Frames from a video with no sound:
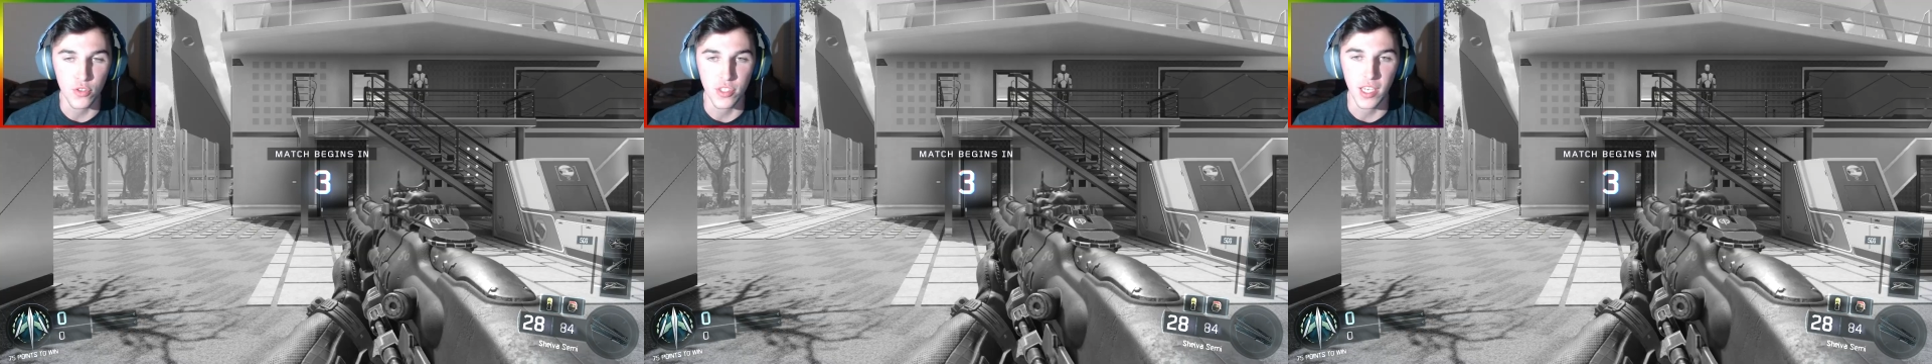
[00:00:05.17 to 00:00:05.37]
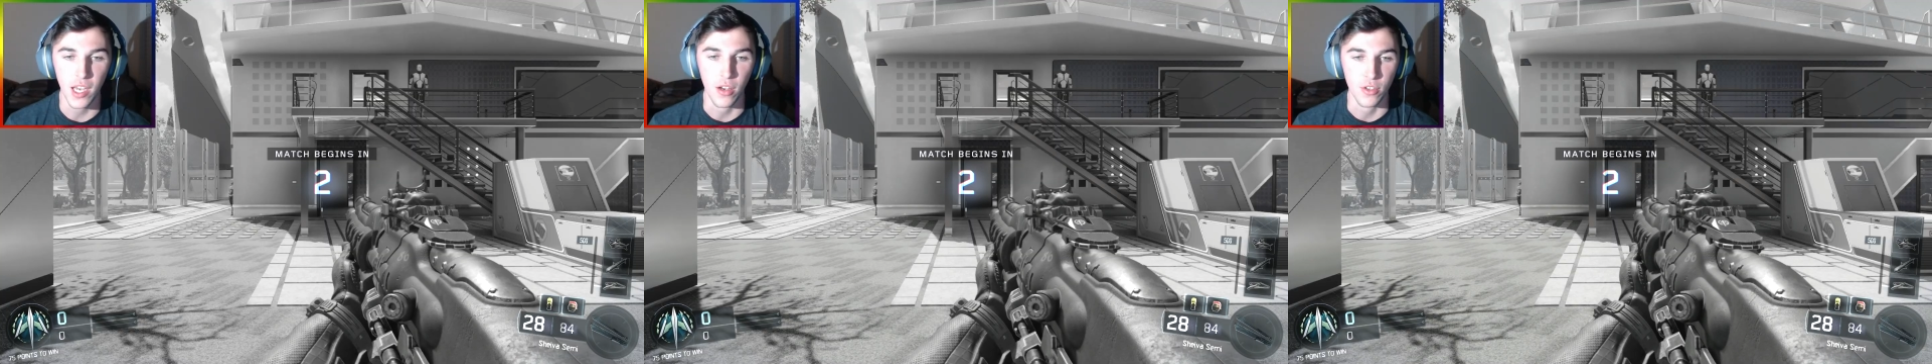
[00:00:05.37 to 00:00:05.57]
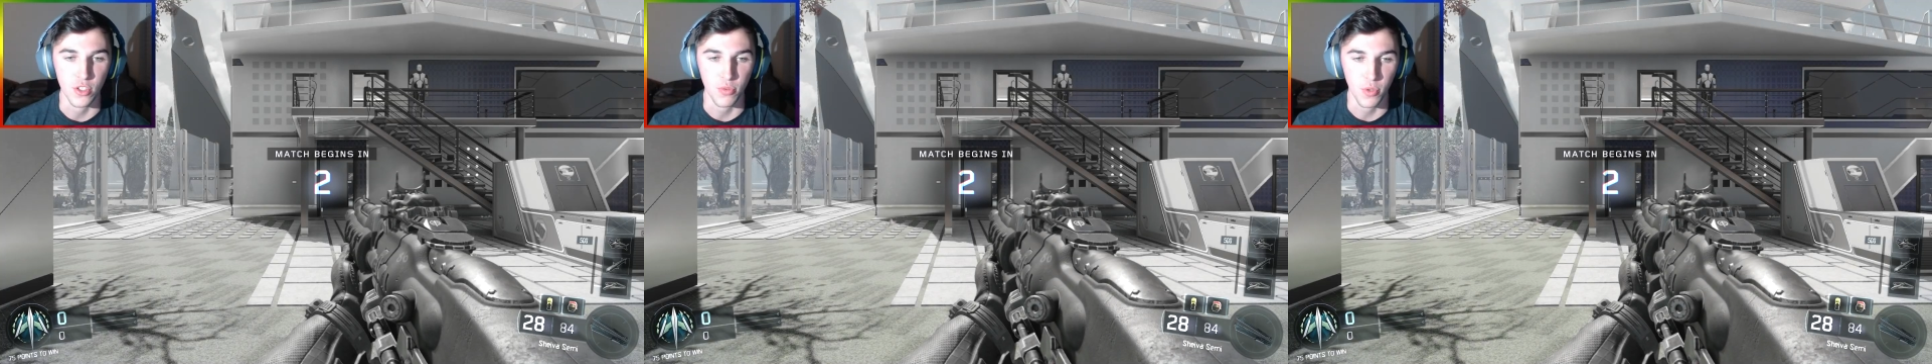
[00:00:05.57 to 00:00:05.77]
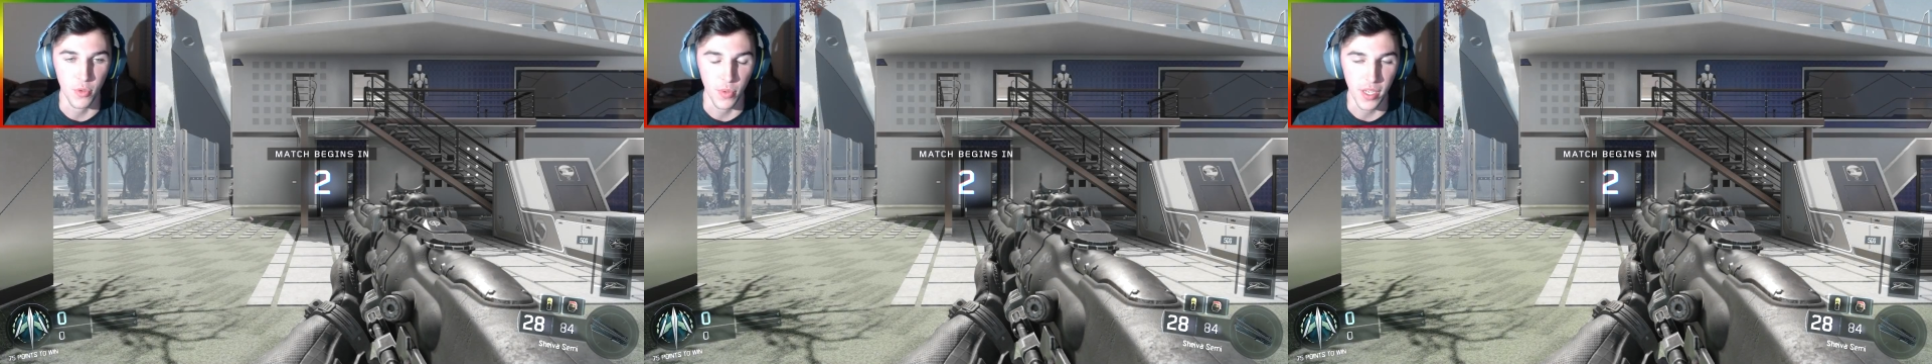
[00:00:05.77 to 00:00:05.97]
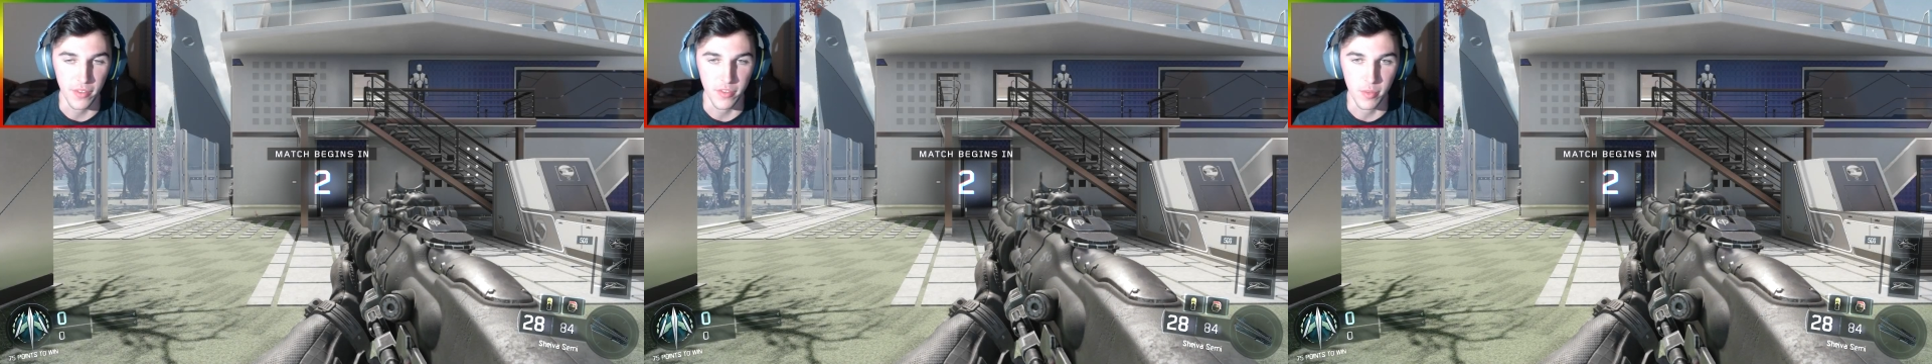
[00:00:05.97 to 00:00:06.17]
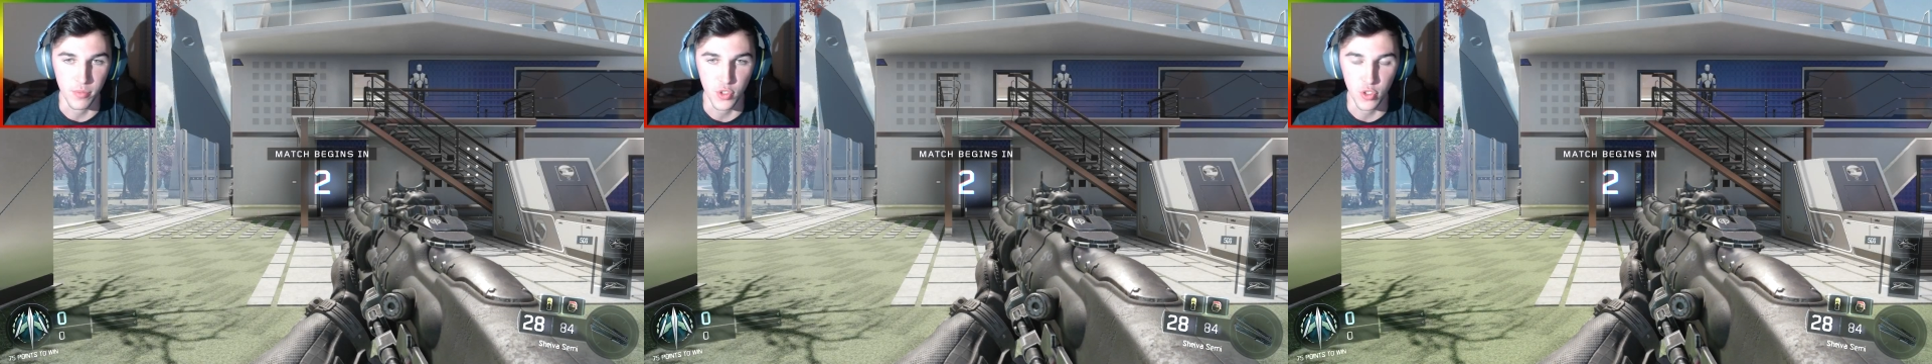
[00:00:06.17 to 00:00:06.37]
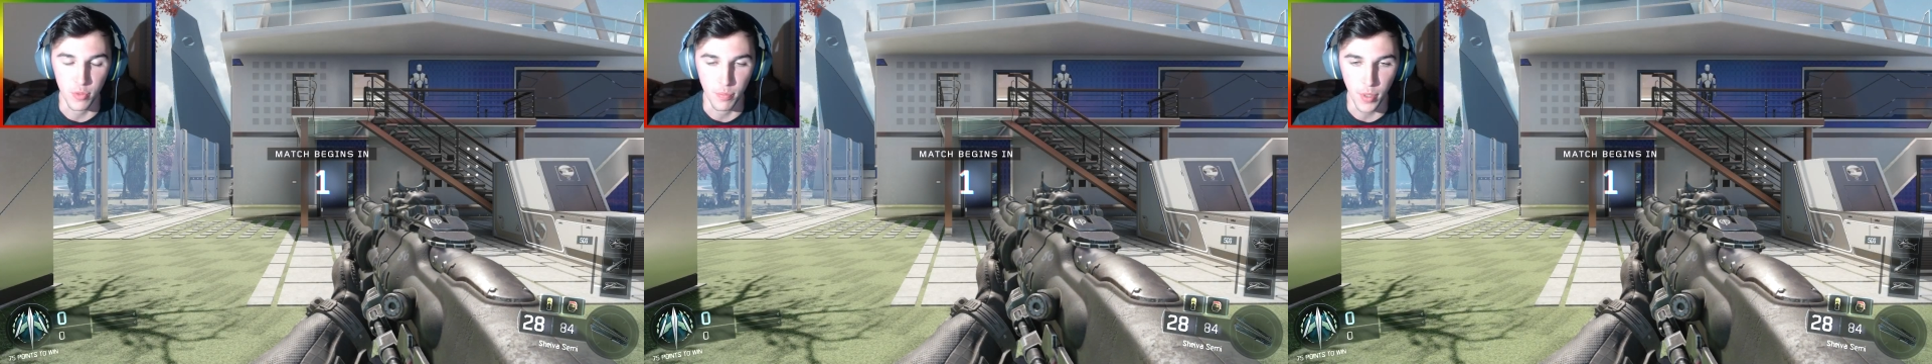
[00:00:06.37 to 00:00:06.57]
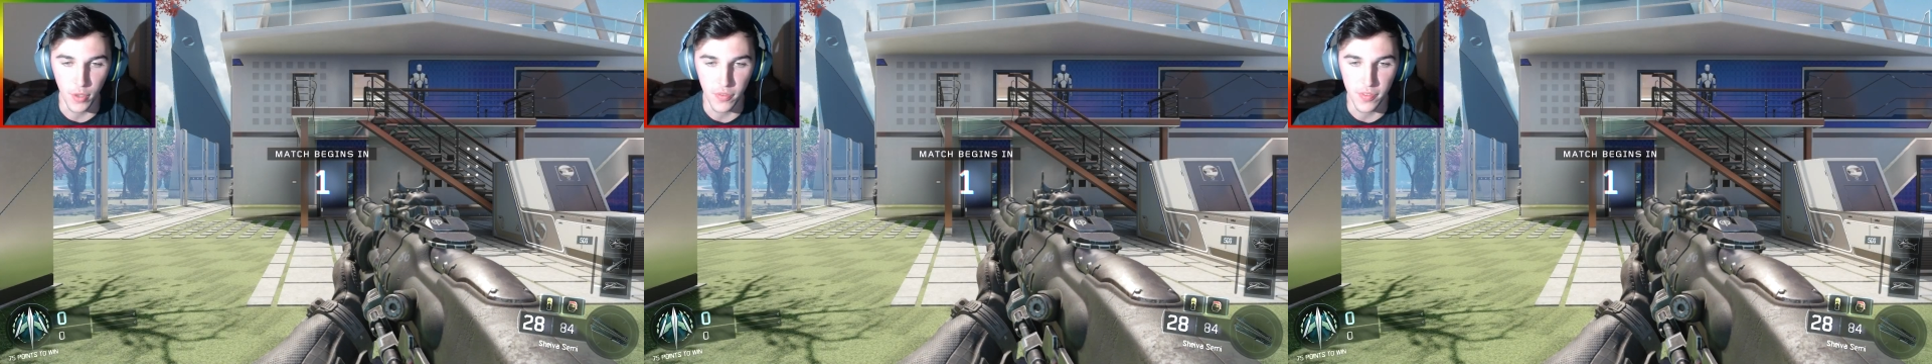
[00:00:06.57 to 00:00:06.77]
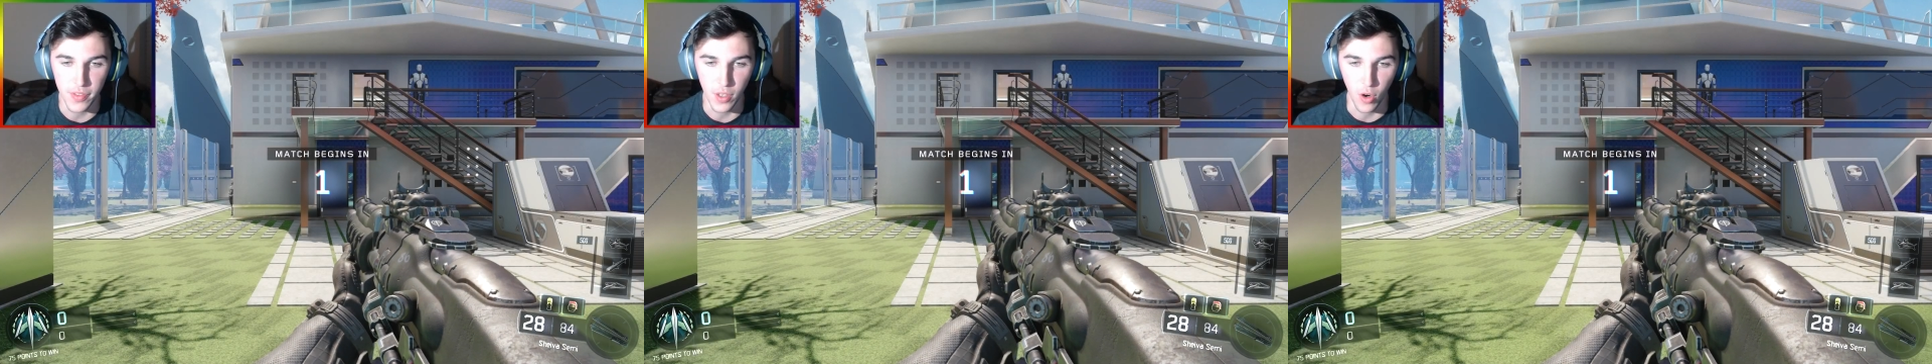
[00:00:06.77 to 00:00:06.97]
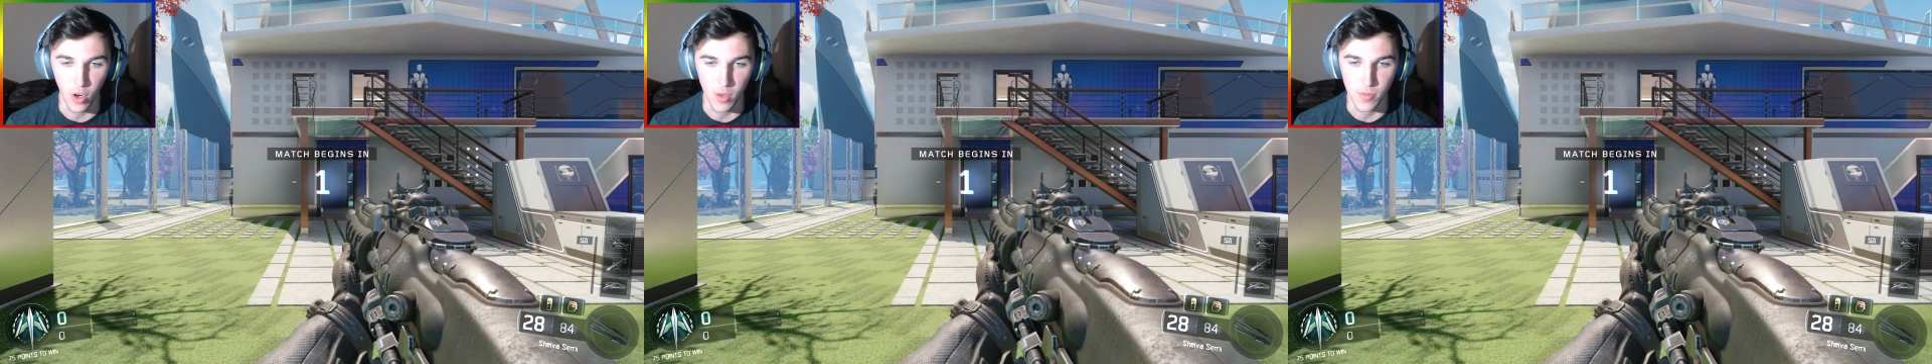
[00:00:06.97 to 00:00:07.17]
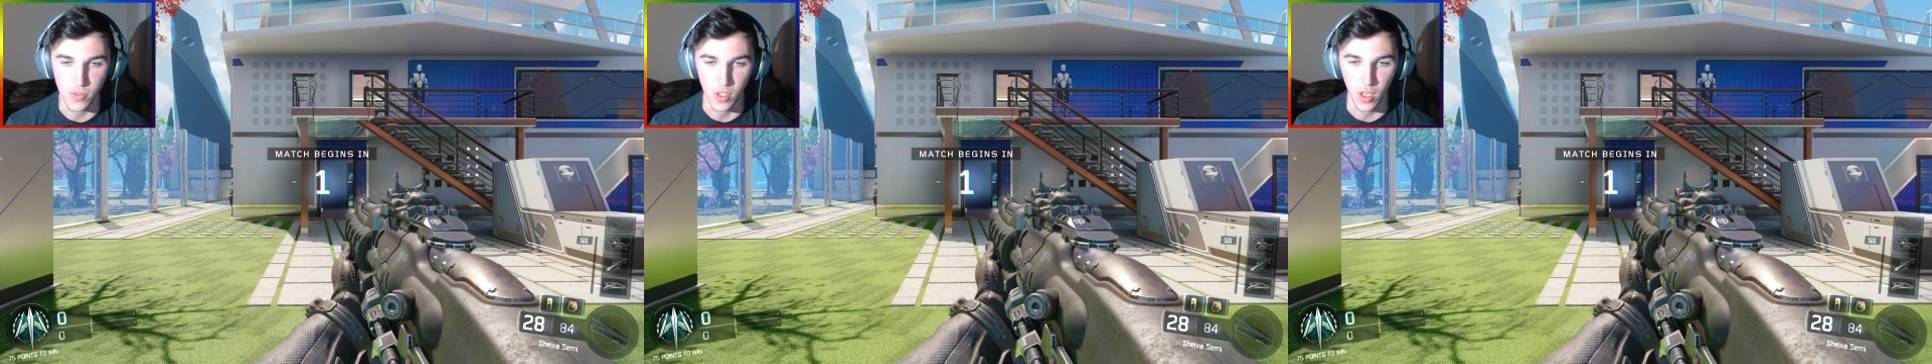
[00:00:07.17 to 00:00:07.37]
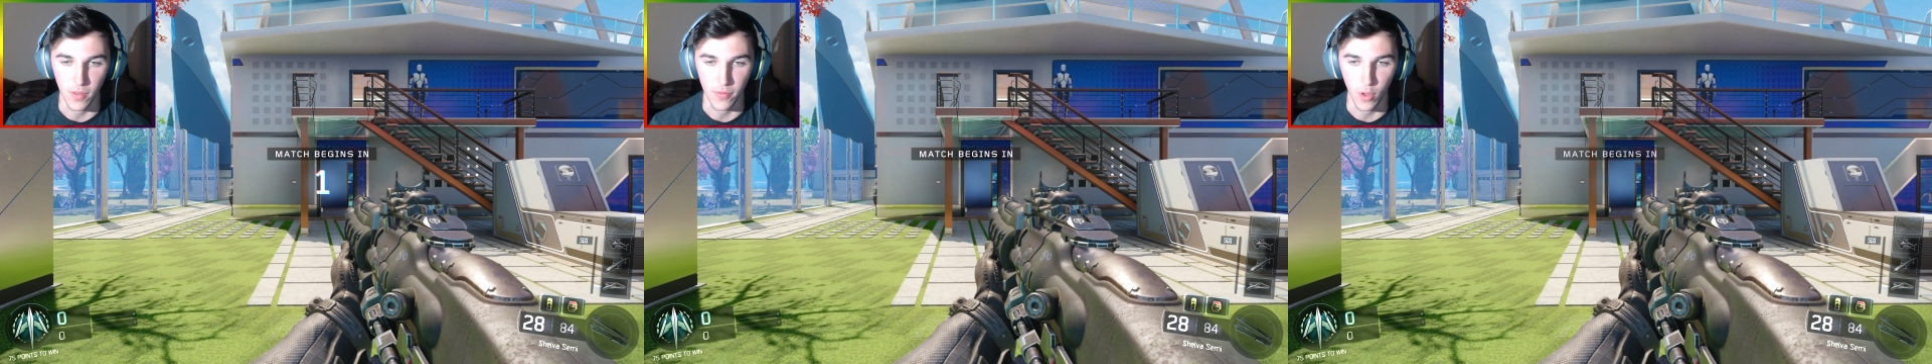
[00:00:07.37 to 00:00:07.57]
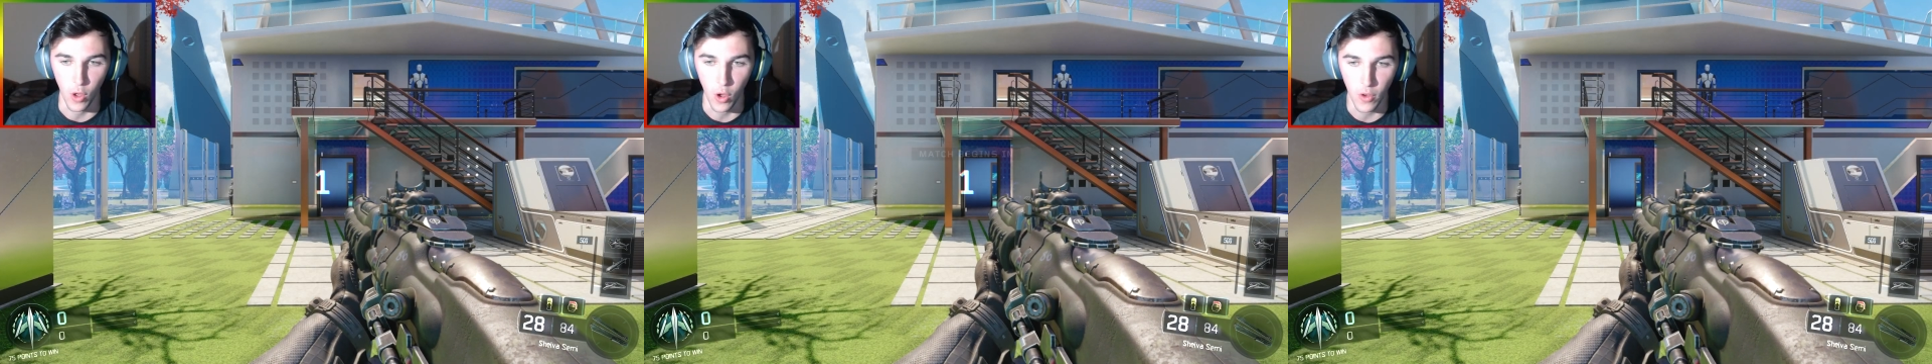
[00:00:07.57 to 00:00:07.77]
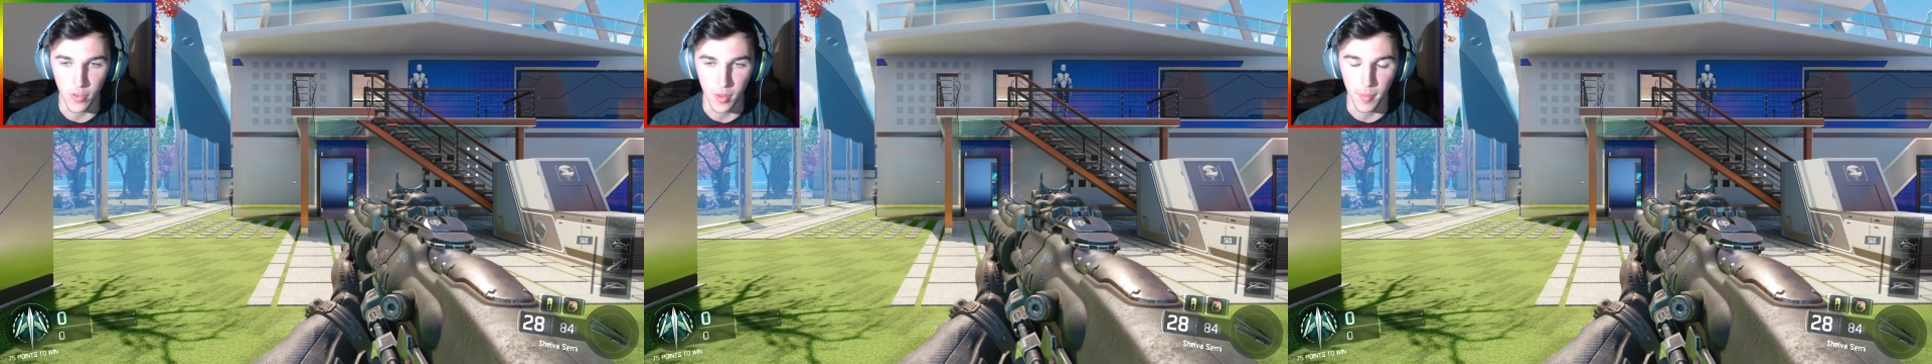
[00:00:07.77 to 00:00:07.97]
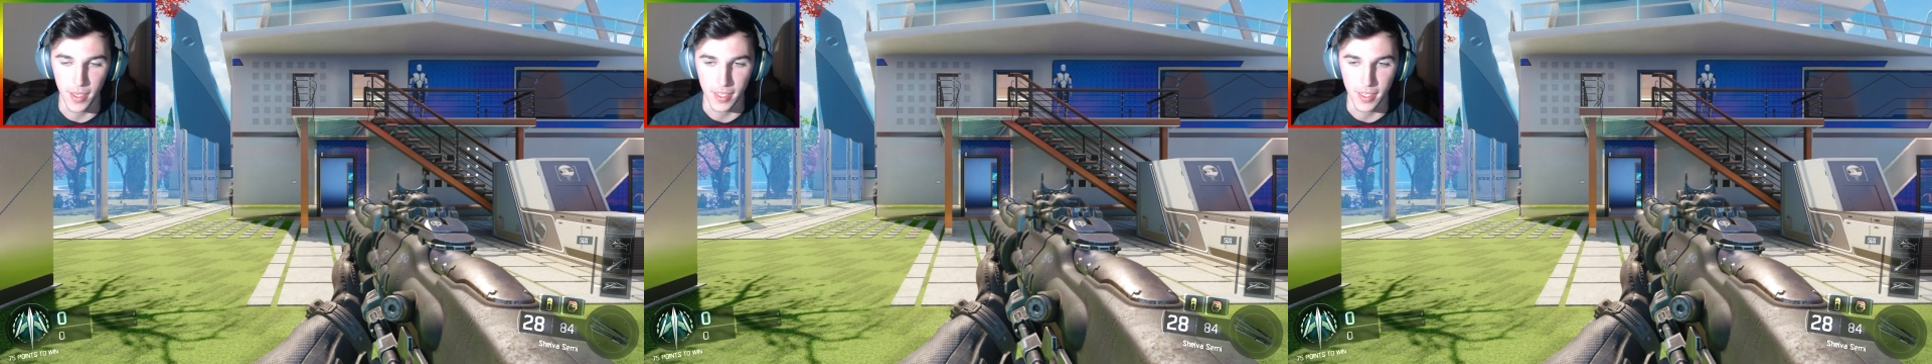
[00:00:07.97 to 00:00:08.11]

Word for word: other challenge where we have to shoot both of the arms off all